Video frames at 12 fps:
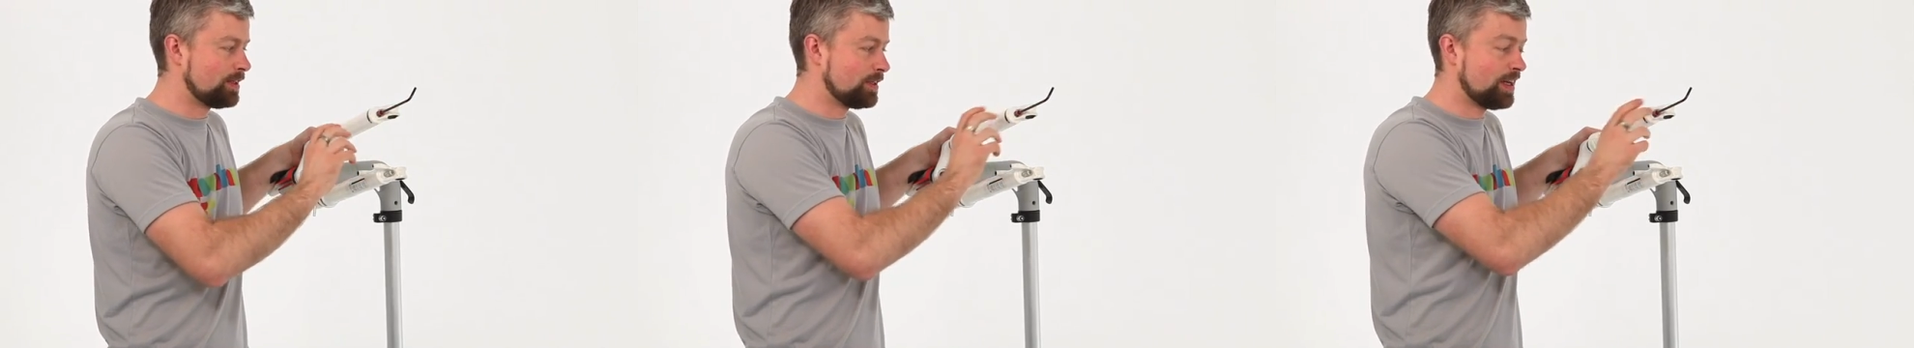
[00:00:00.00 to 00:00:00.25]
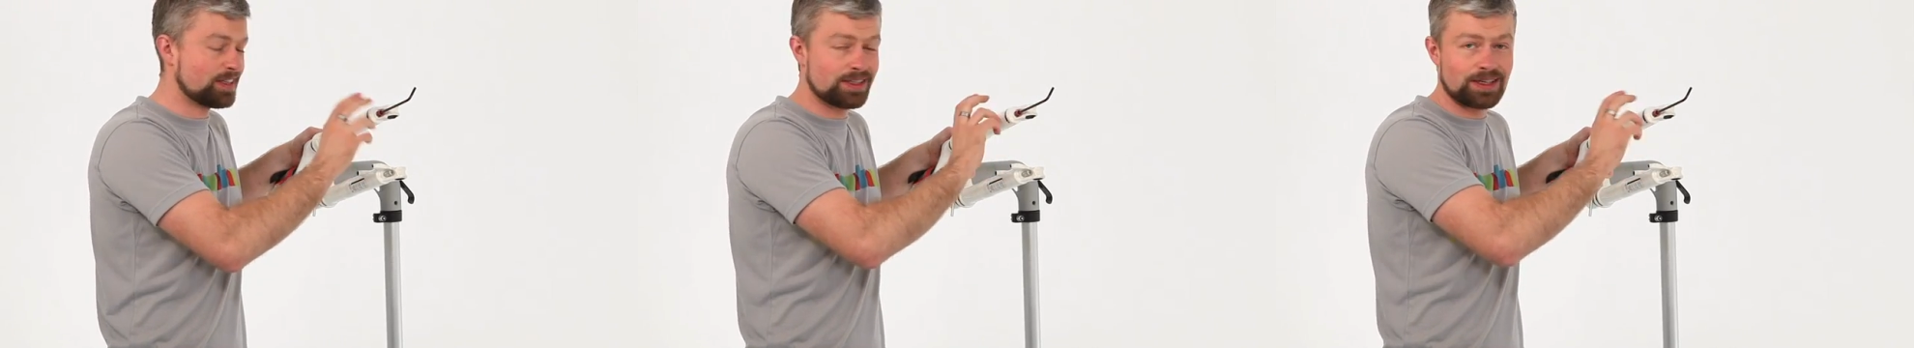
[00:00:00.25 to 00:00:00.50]
you'll
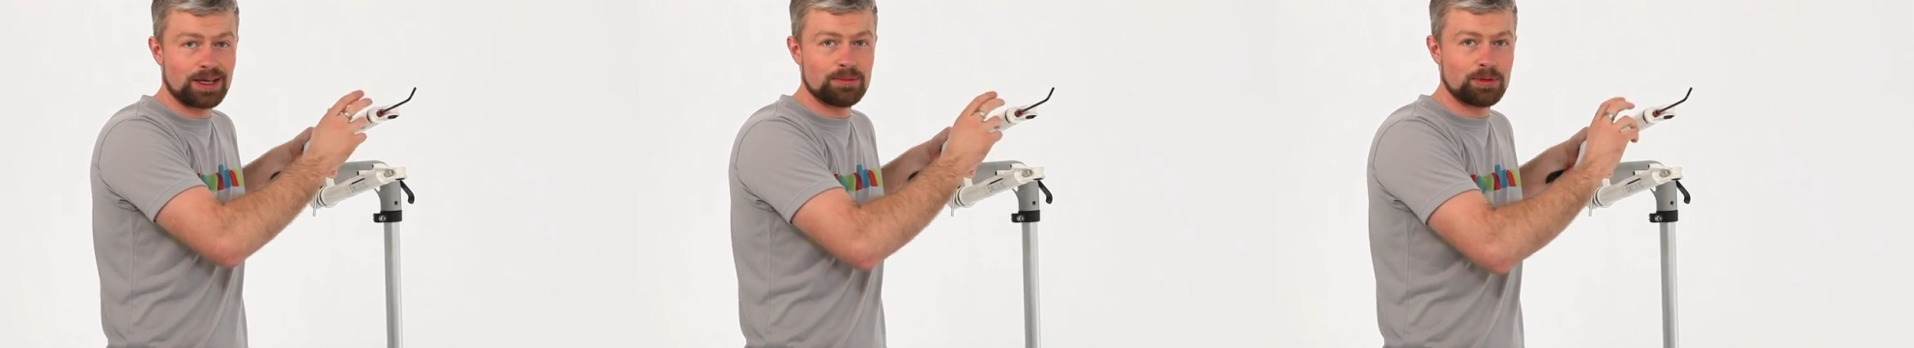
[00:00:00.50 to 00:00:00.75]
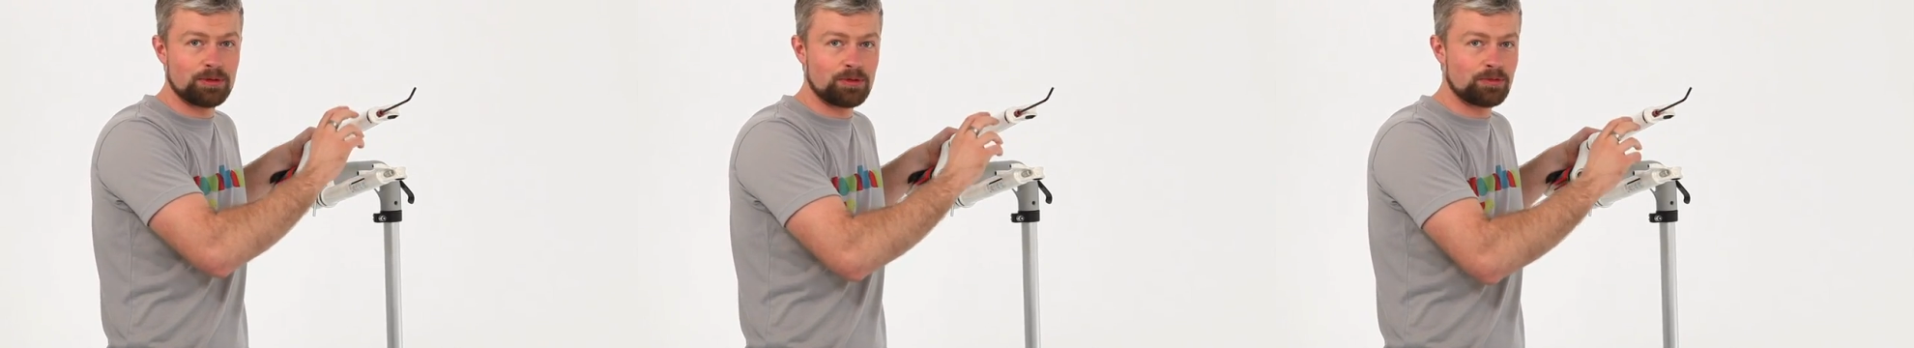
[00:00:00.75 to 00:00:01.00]
actually get a
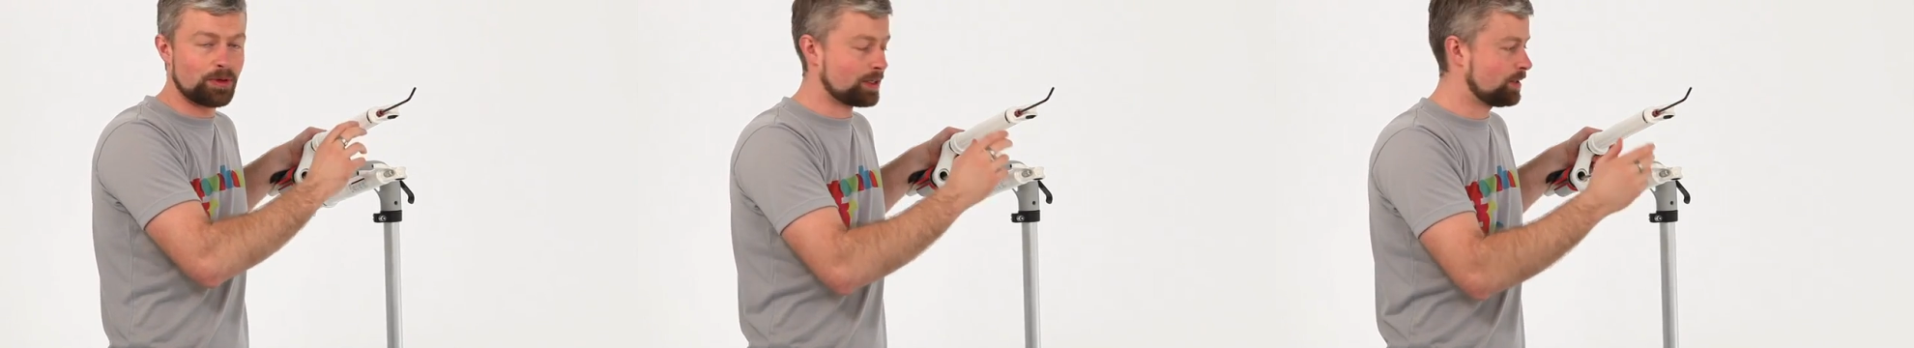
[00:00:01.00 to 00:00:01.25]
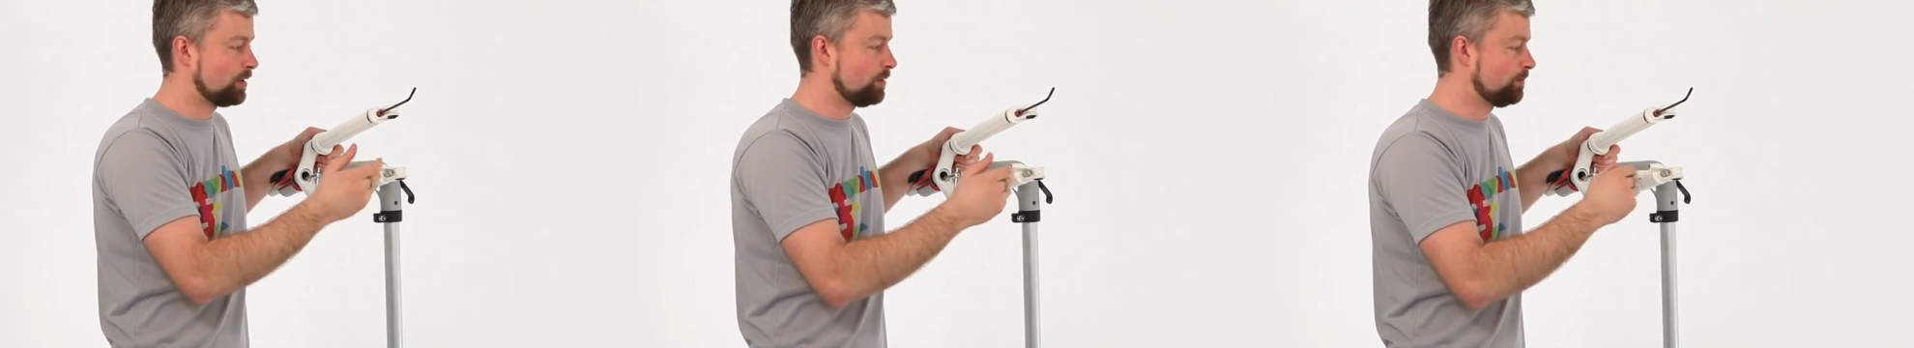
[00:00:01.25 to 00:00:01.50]
bit of a
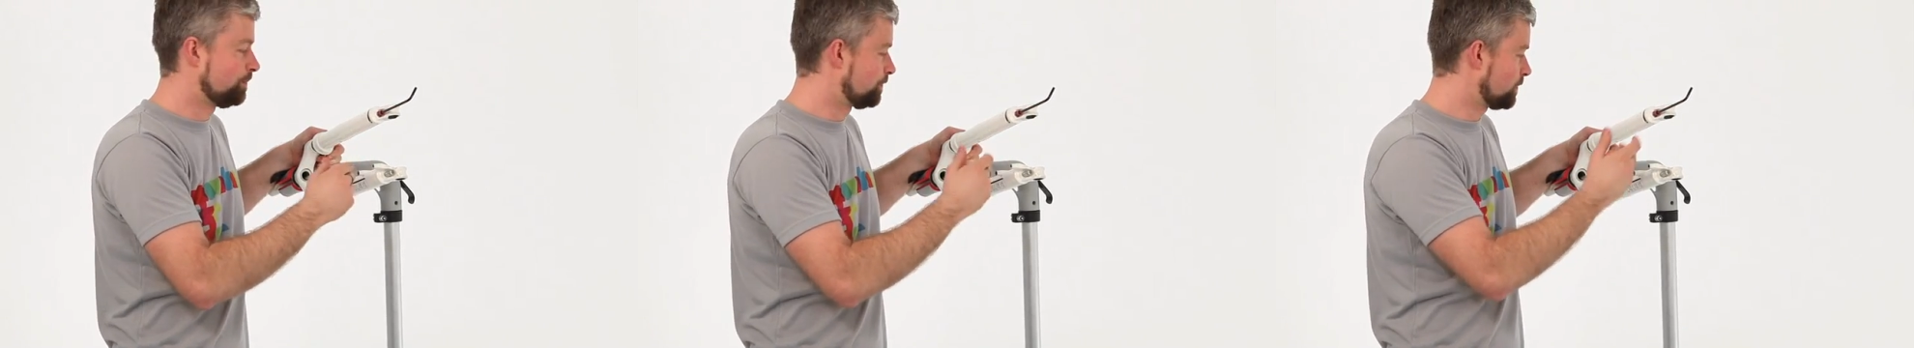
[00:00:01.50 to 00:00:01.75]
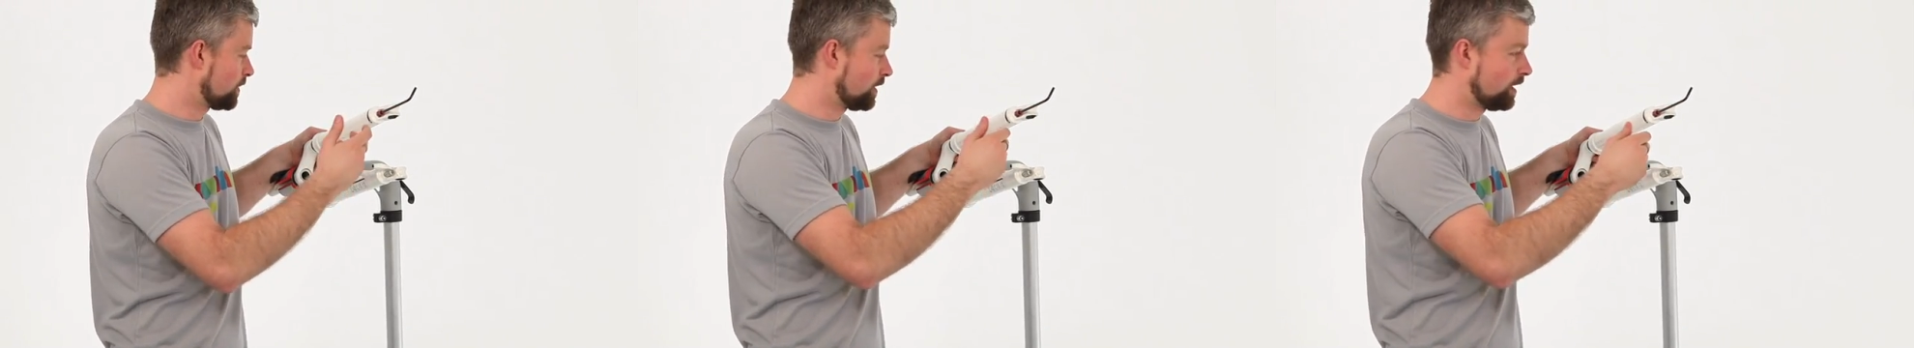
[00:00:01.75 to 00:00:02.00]
vacuum,
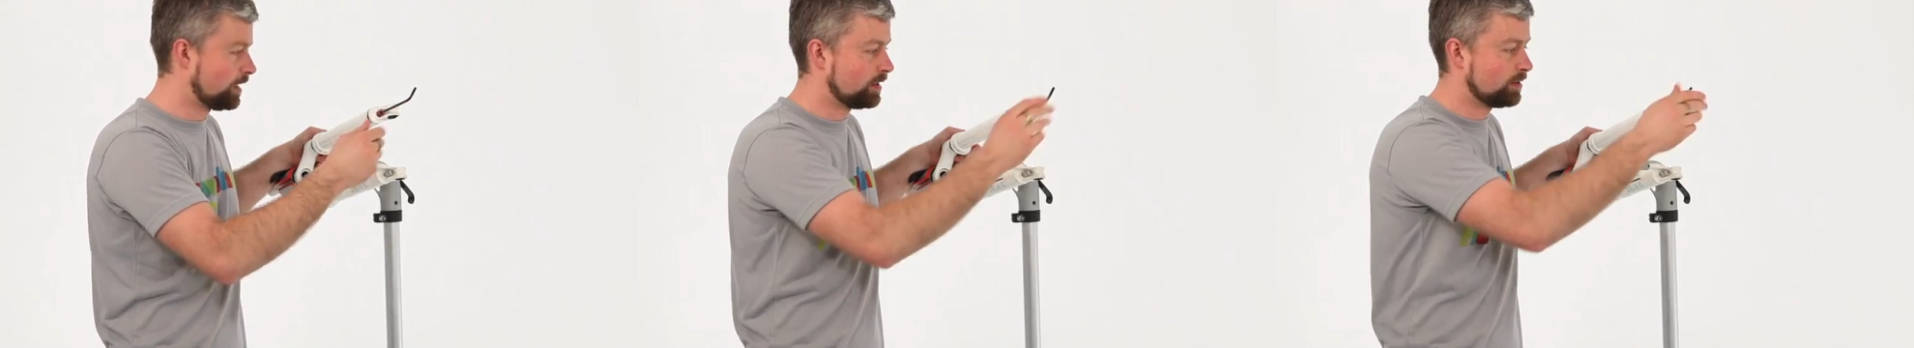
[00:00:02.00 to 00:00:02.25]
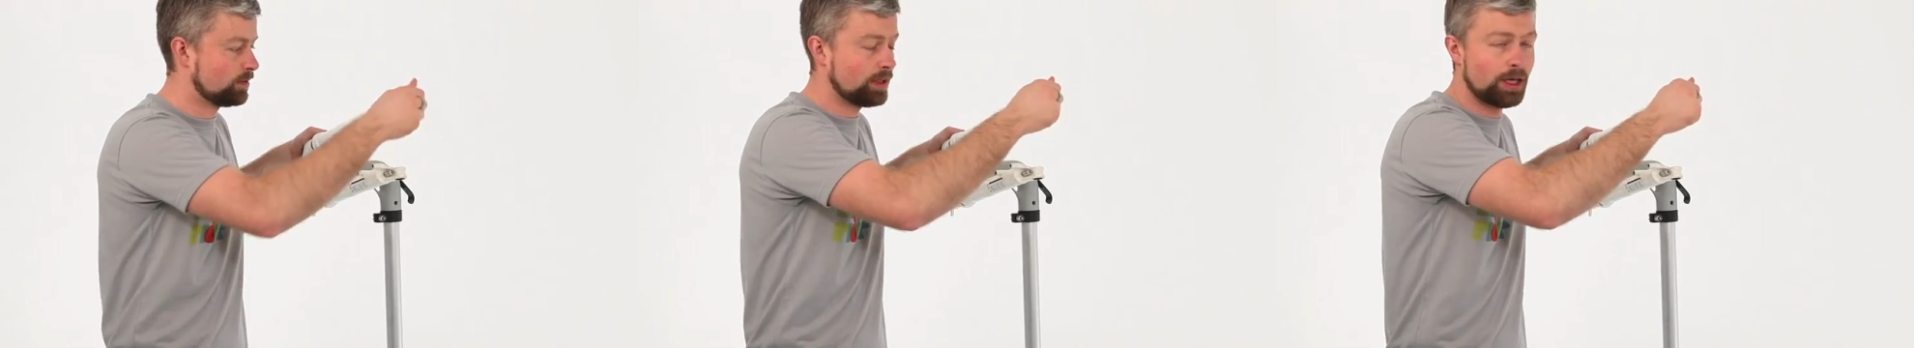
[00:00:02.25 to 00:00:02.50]

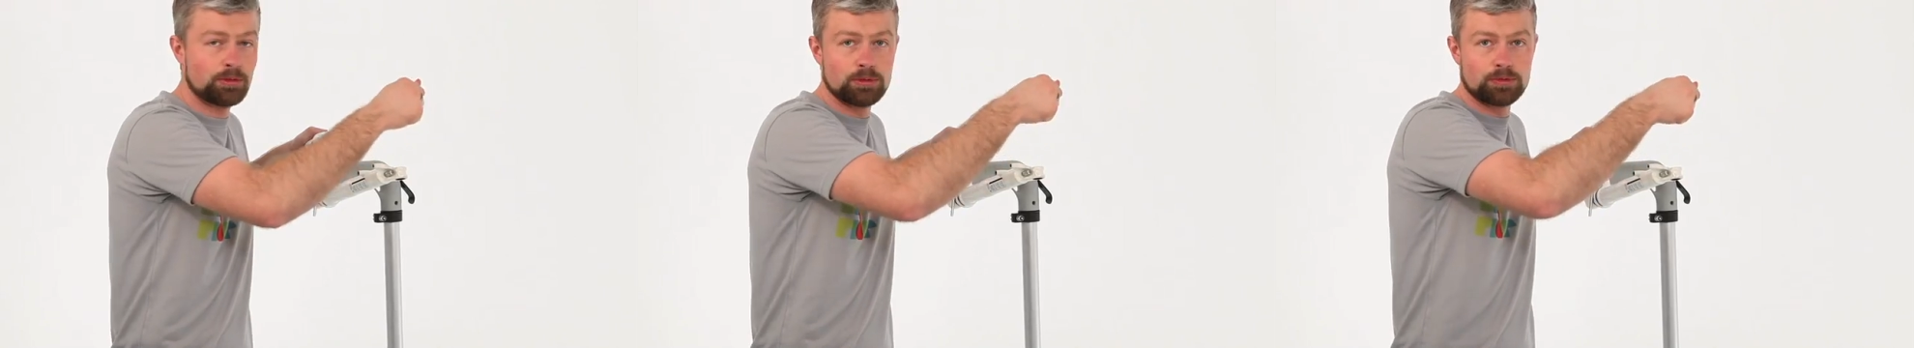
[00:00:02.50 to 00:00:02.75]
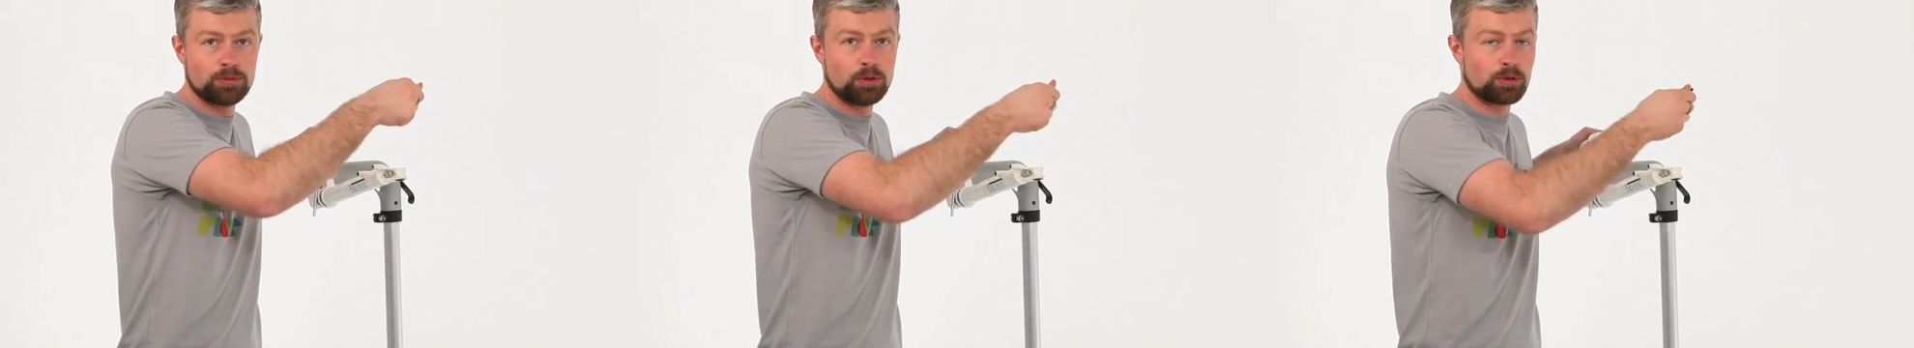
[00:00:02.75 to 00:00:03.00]
help the
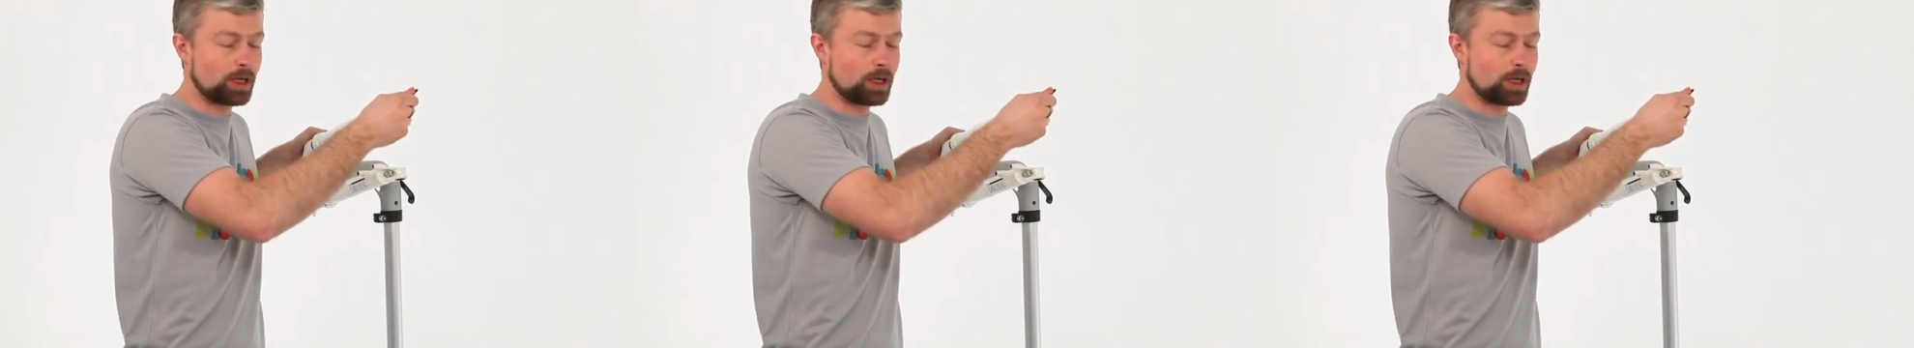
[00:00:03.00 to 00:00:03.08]
fork